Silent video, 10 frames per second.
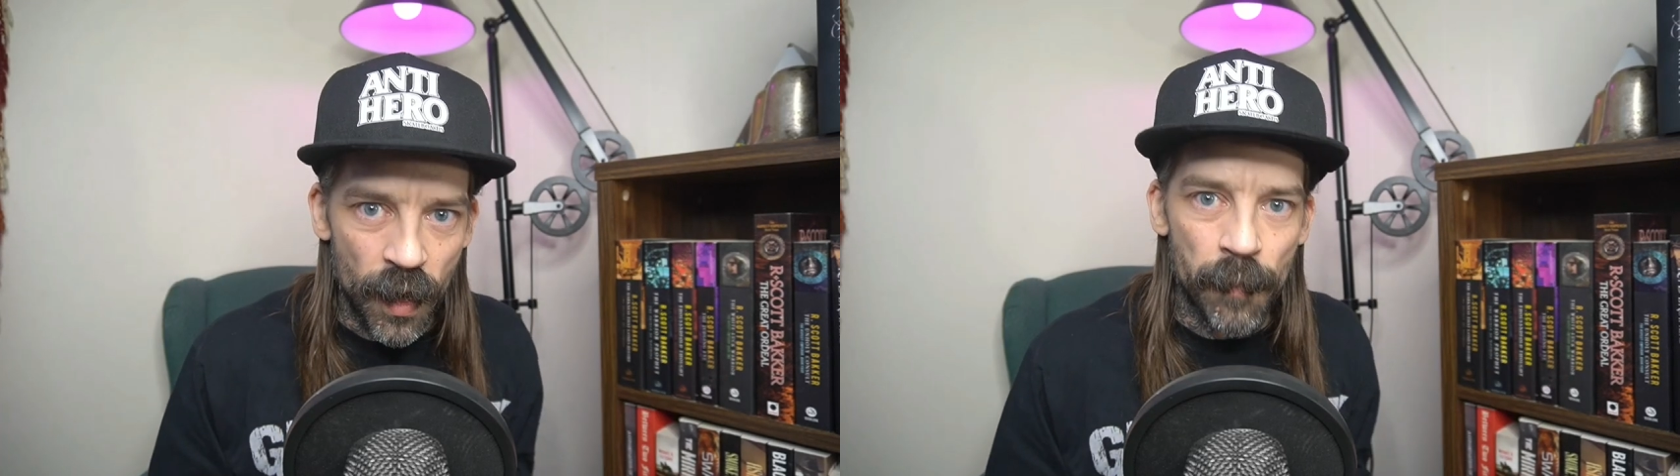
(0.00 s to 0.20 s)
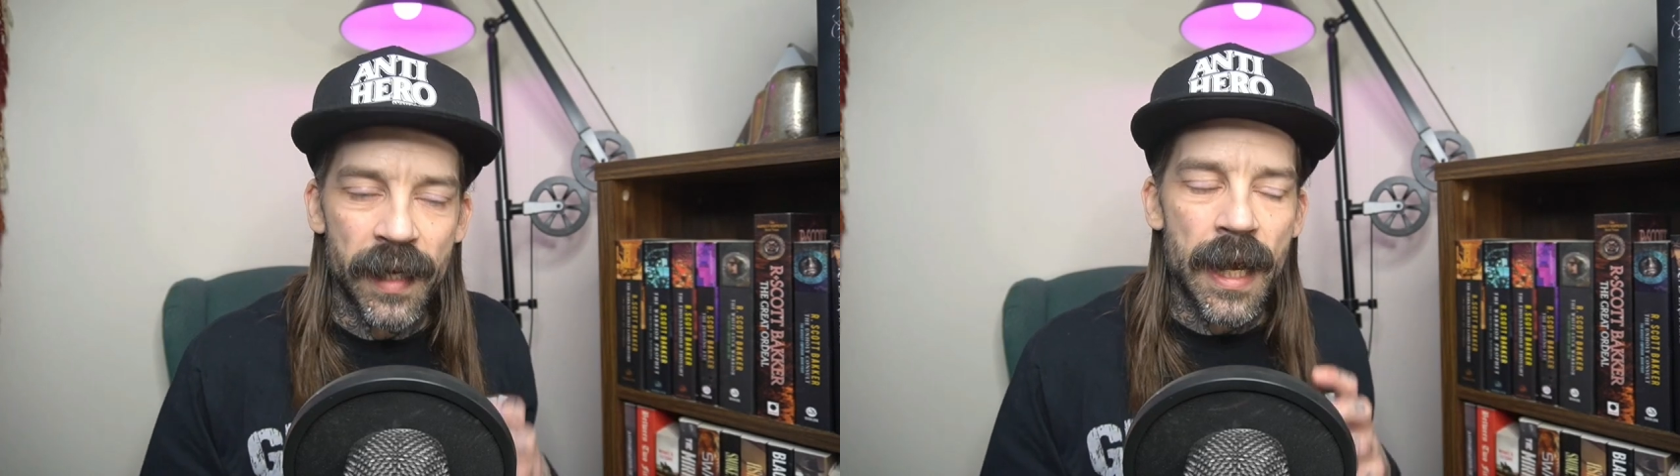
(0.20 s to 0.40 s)

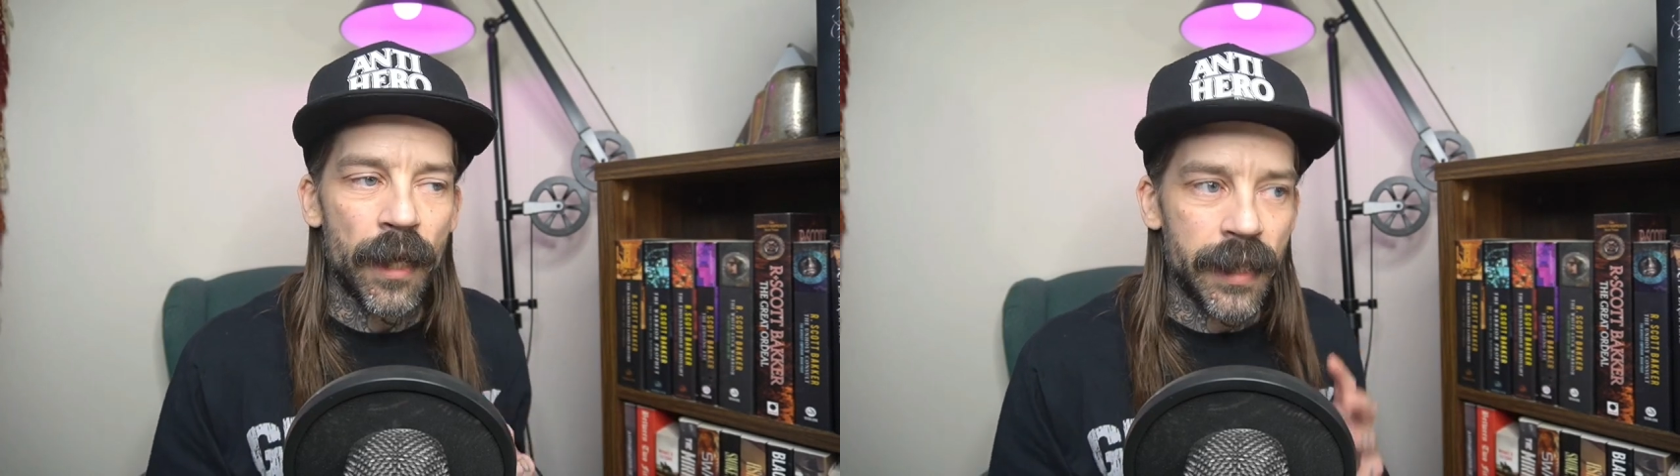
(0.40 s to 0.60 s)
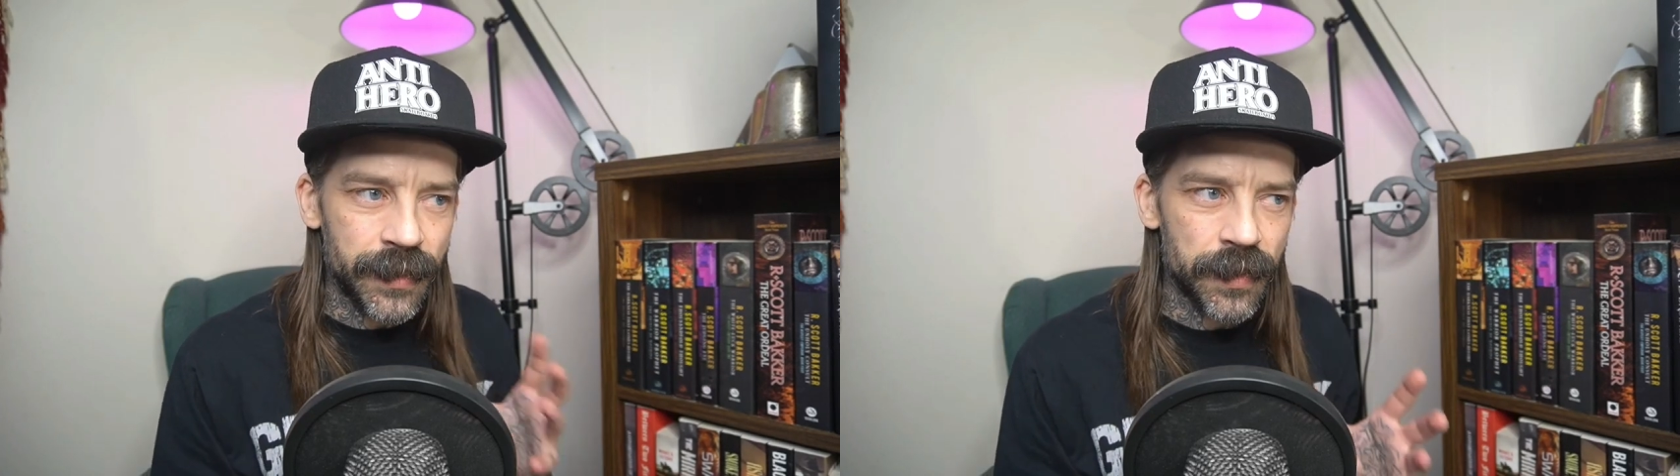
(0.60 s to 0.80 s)
But
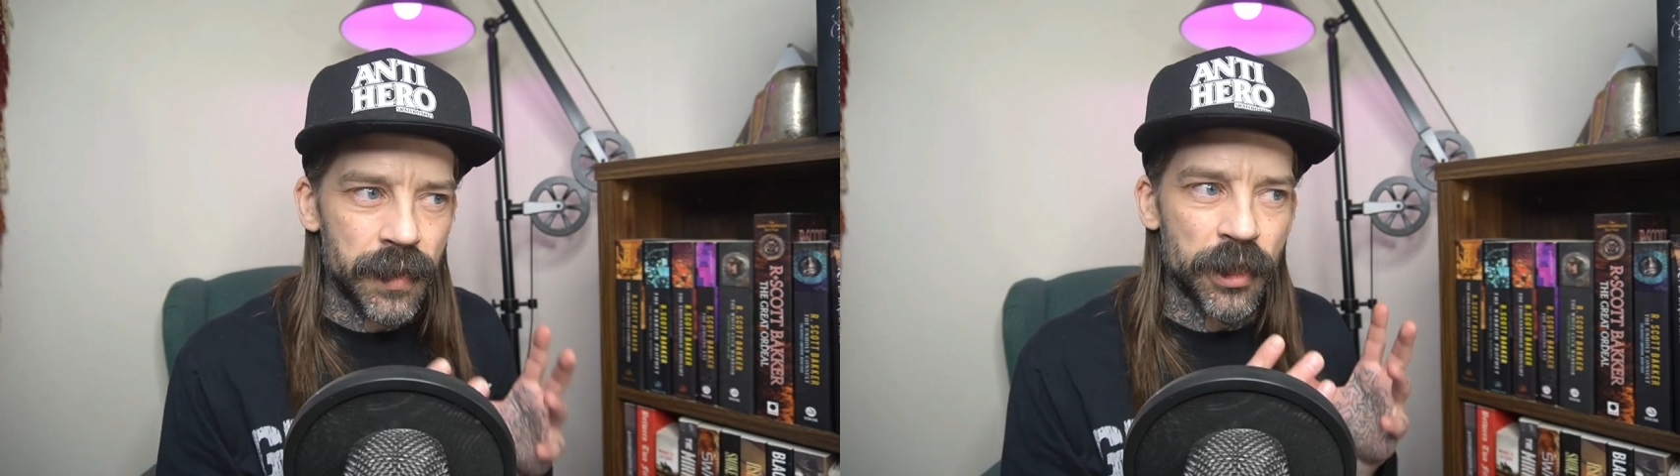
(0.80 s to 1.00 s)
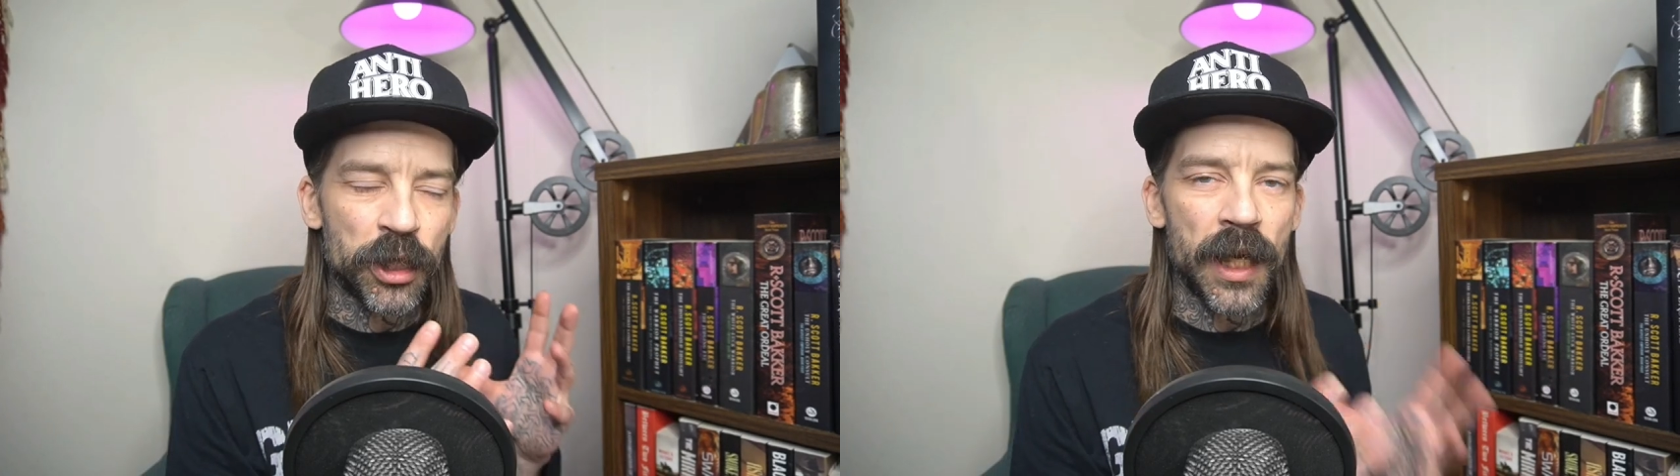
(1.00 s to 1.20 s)
now this is
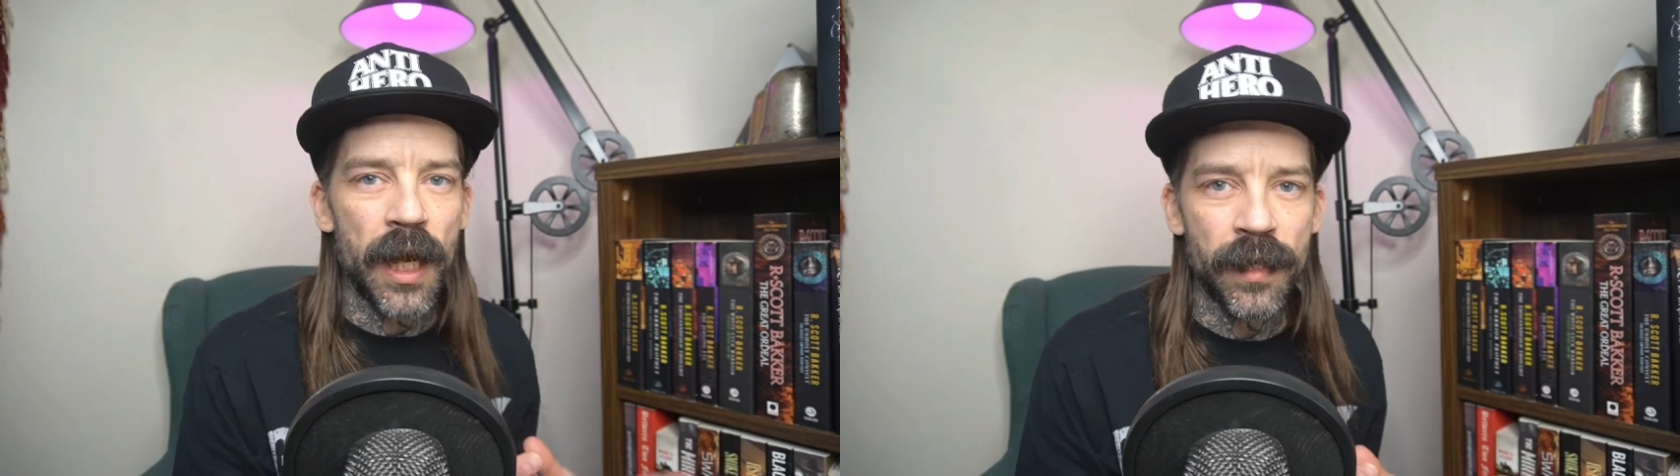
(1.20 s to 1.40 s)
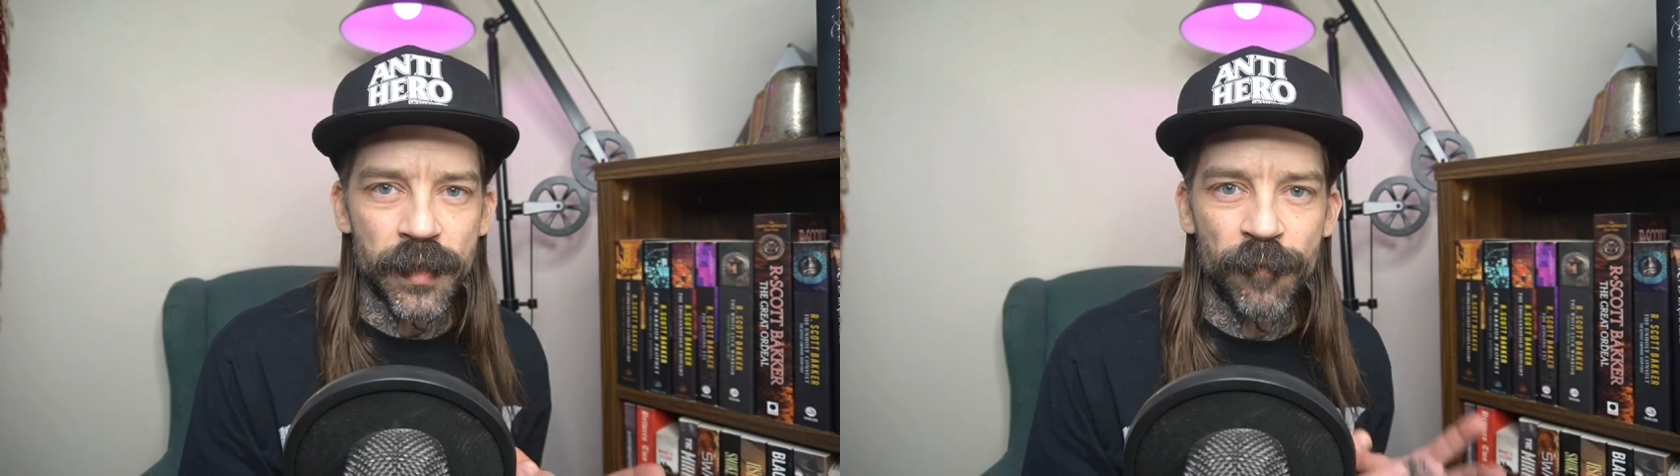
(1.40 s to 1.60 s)
a
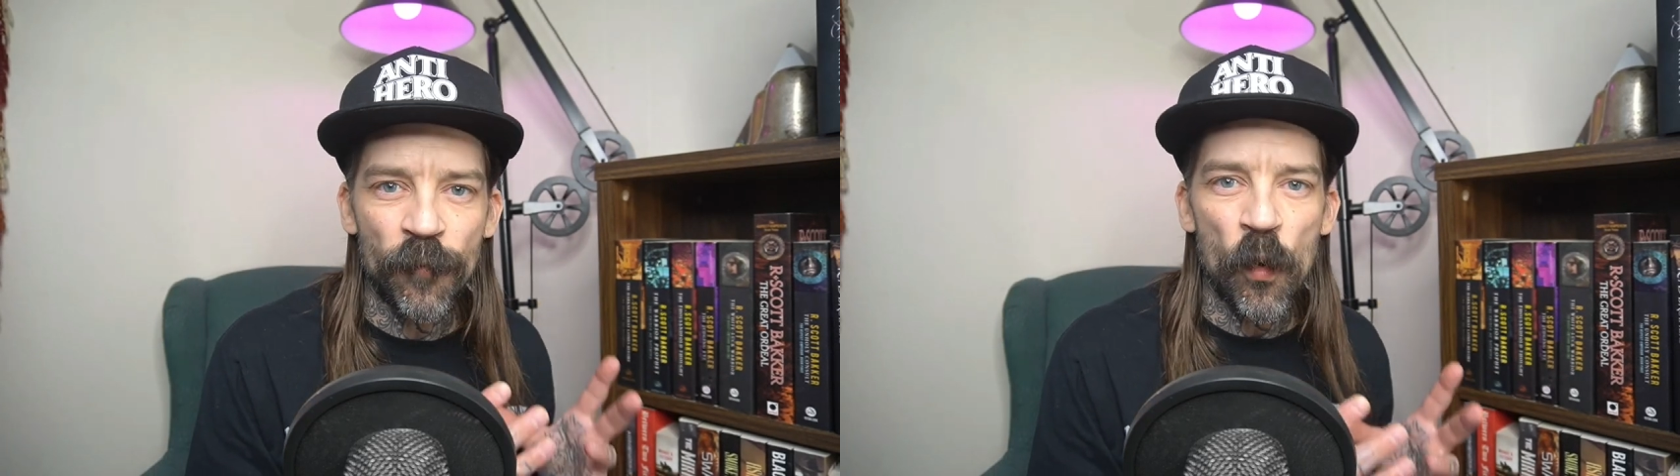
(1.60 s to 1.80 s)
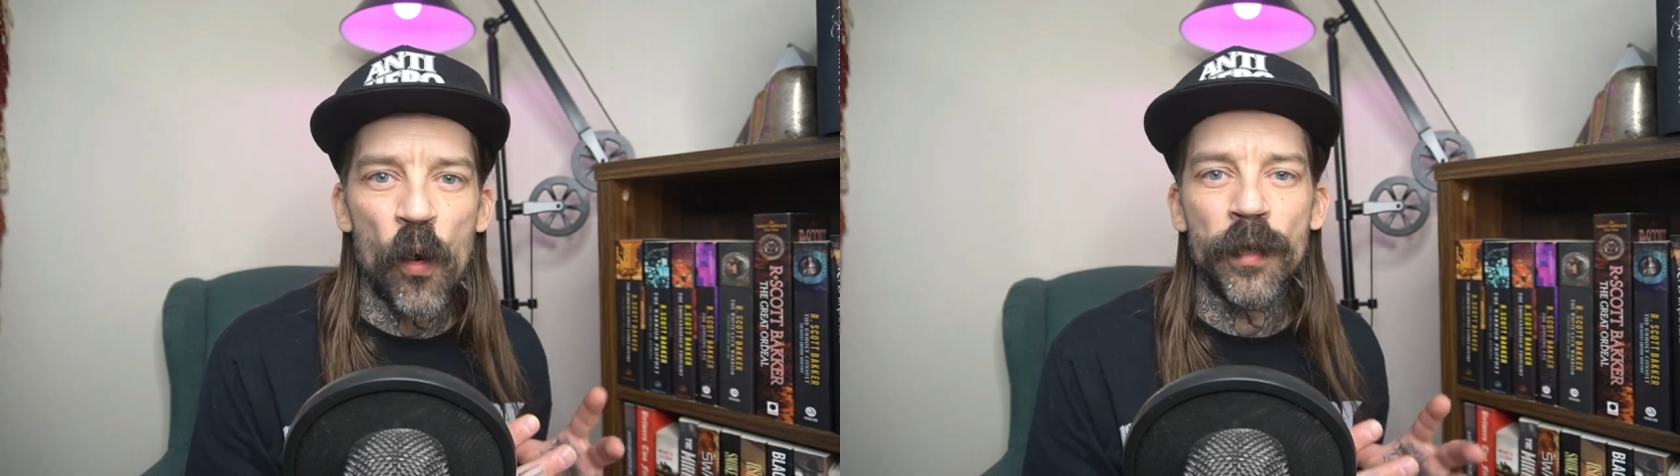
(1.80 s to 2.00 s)
chance
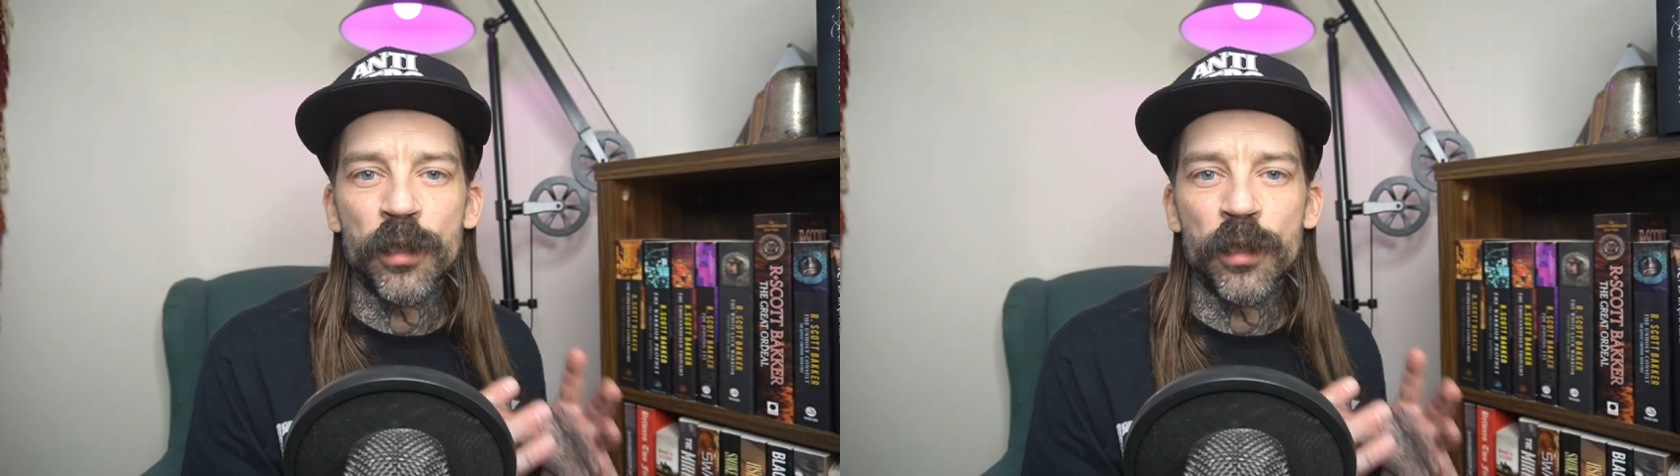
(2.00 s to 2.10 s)
for